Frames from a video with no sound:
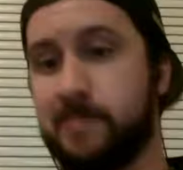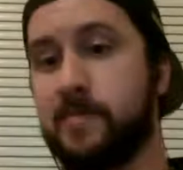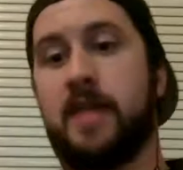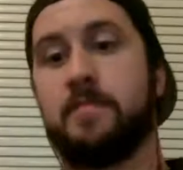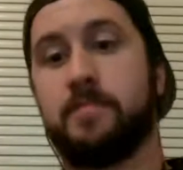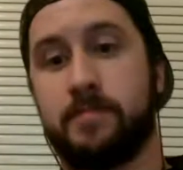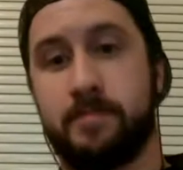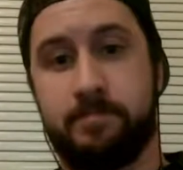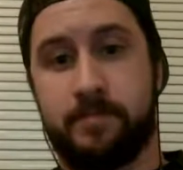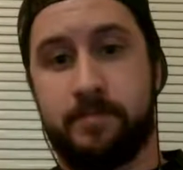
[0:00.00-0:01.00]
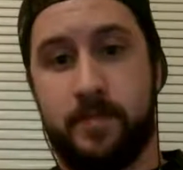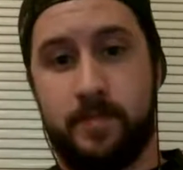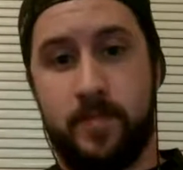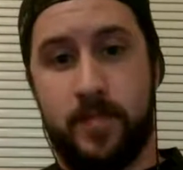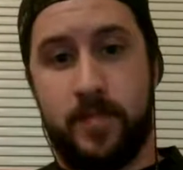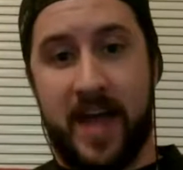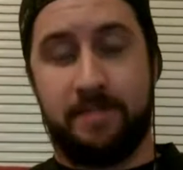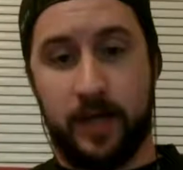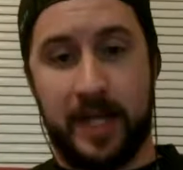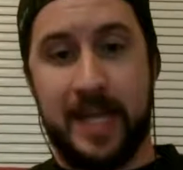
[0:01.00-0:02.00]
and
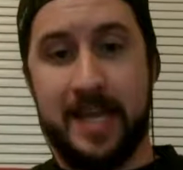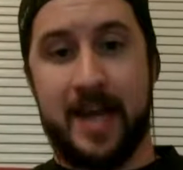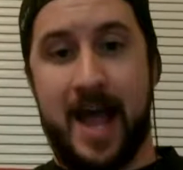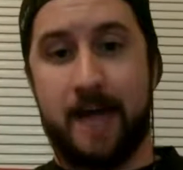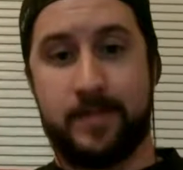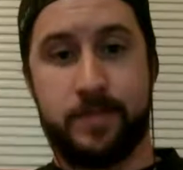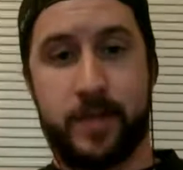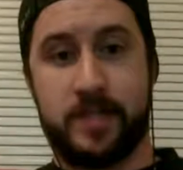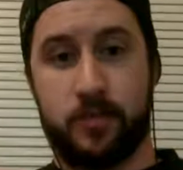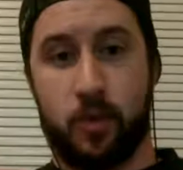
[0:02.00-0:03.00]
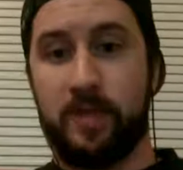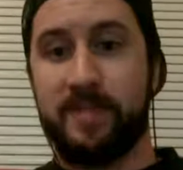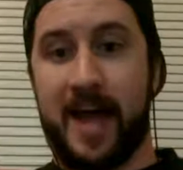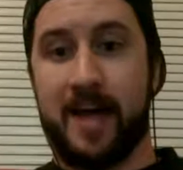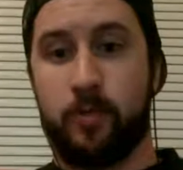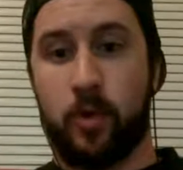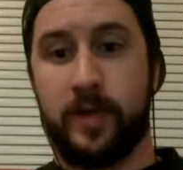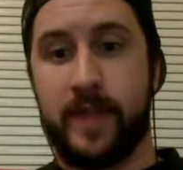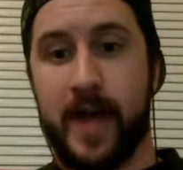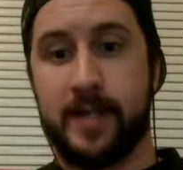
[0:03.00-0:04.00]
thankfully he can have as much a role
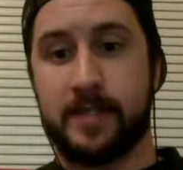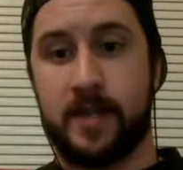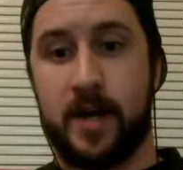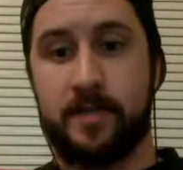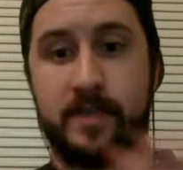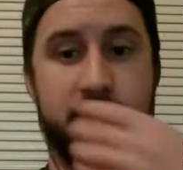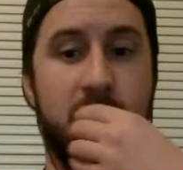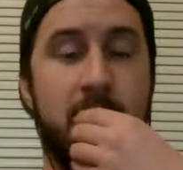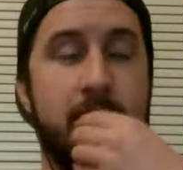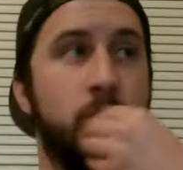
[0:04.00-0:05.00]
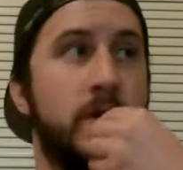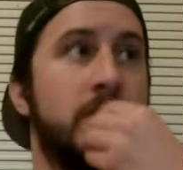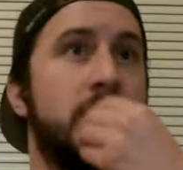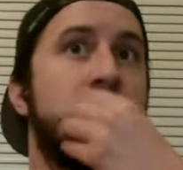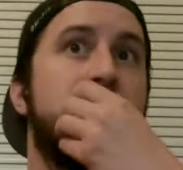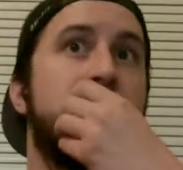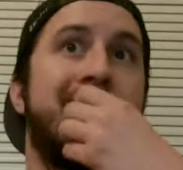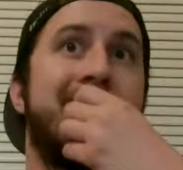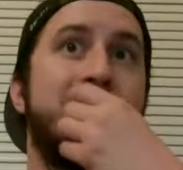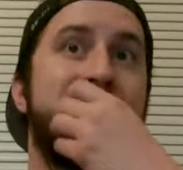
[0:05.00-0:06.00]
in that as the offensive line will.
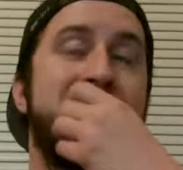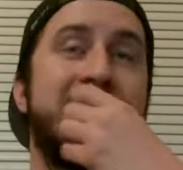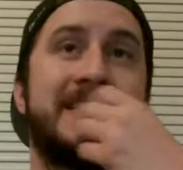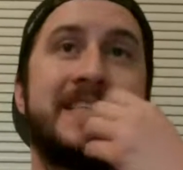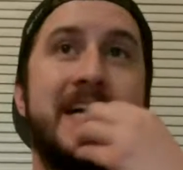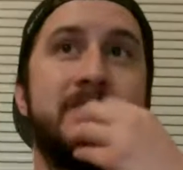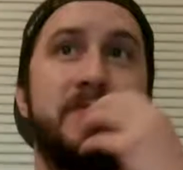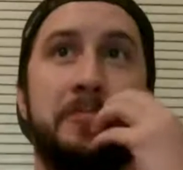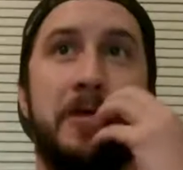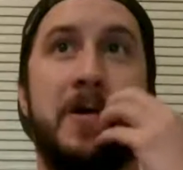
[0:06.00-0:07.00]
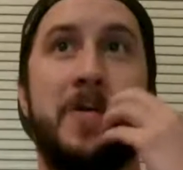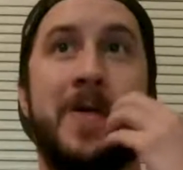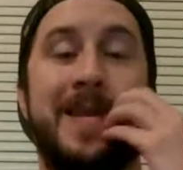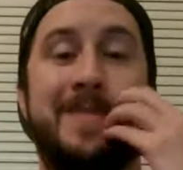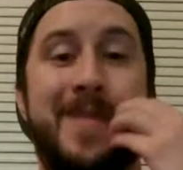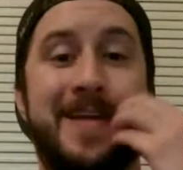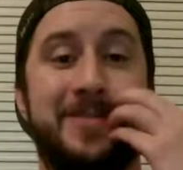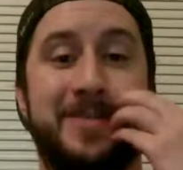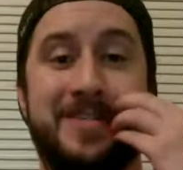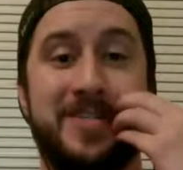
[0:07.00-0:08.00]
If he has time to throw and he
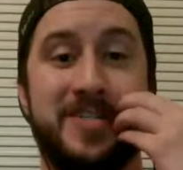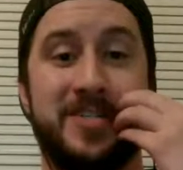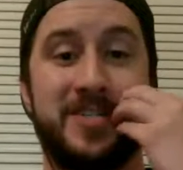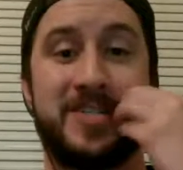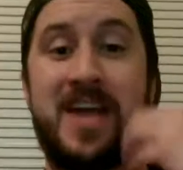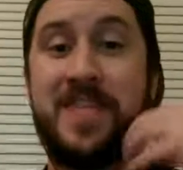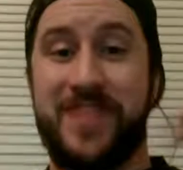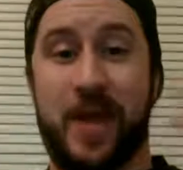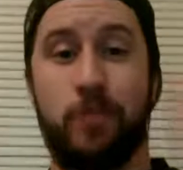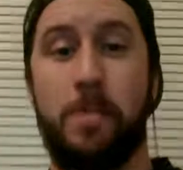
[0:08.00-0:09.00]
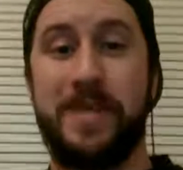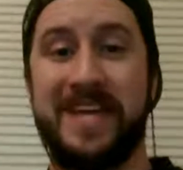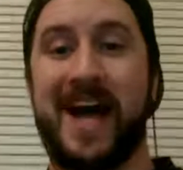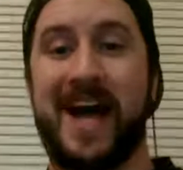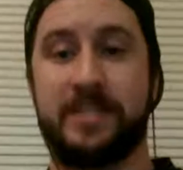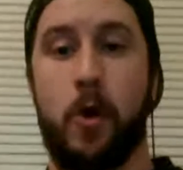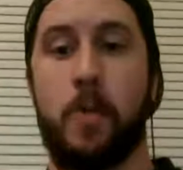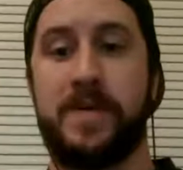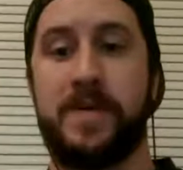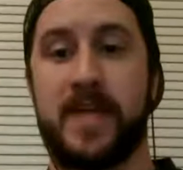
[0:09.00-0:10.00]
makes good decisions, there will be guys
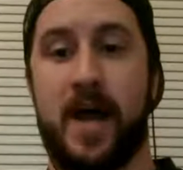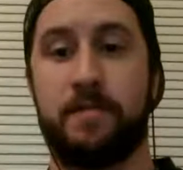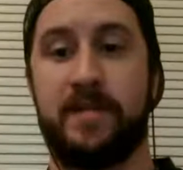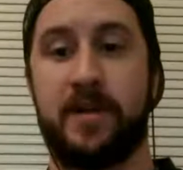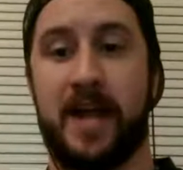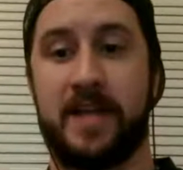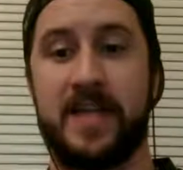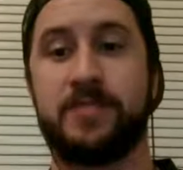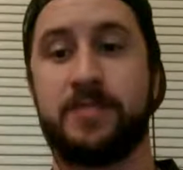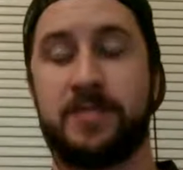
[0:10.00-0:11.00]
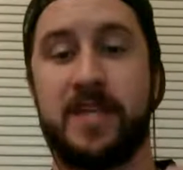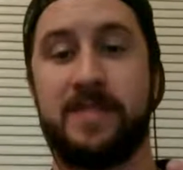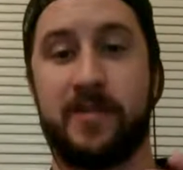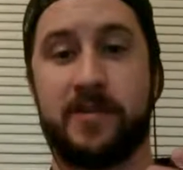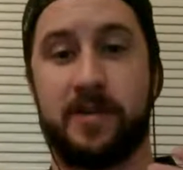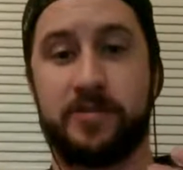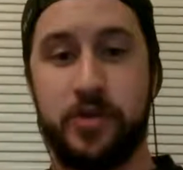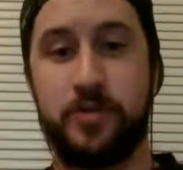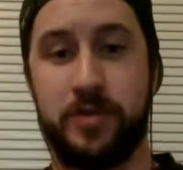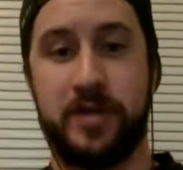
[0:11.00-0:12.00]
open downfield. Like, these receivers are
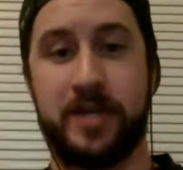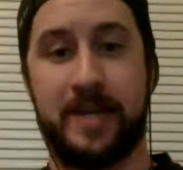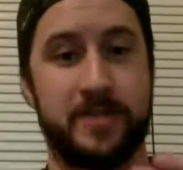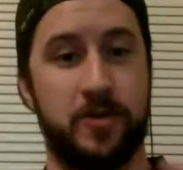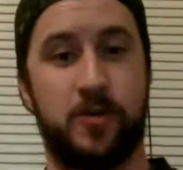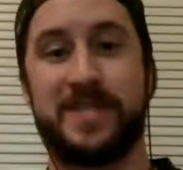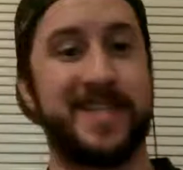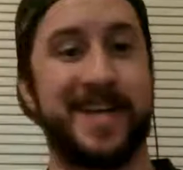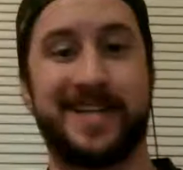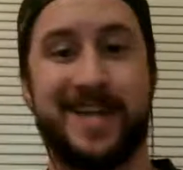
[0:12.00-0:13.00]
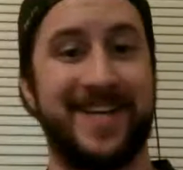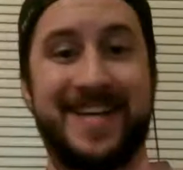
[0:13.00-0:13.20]
too good, and this Ole Miss secondary